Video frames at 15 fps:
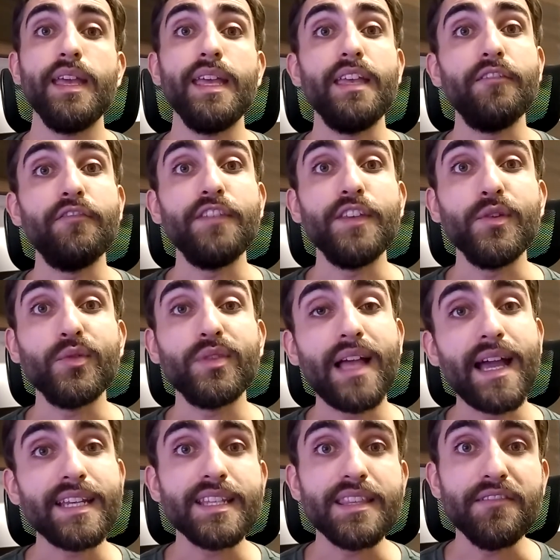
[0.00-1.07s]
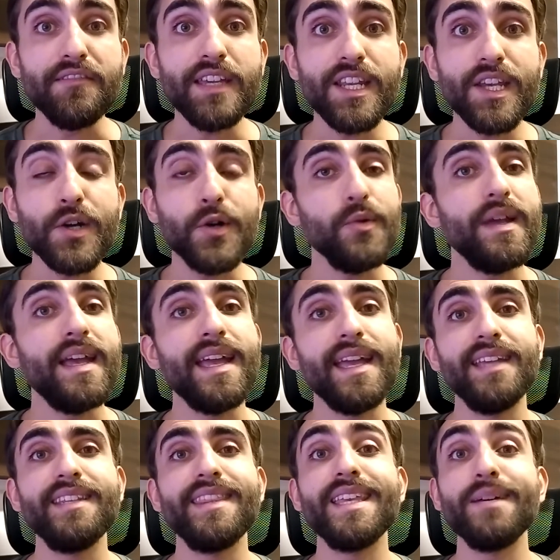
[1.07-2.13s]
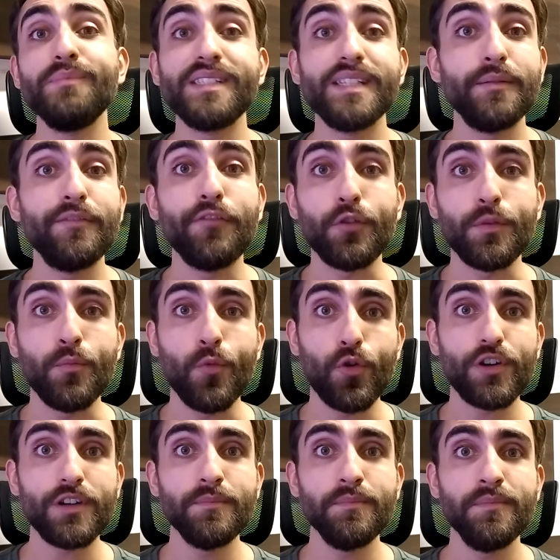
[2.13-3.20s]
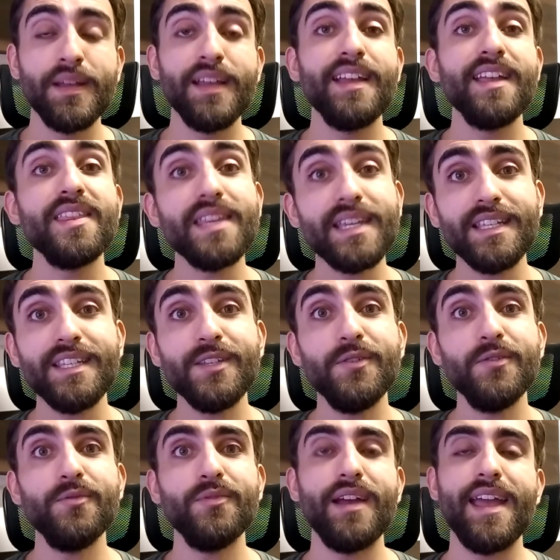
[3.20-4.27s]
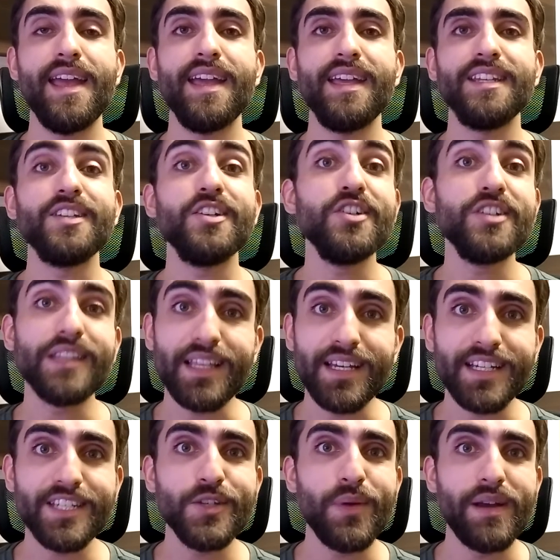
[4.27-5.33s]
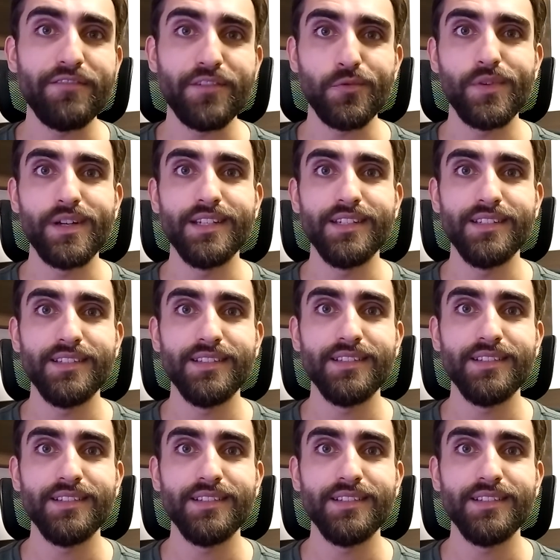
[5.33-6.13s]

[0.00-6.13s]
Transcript: If you liked the video, hit thumbs up for more. Thank you and good luck to everyone.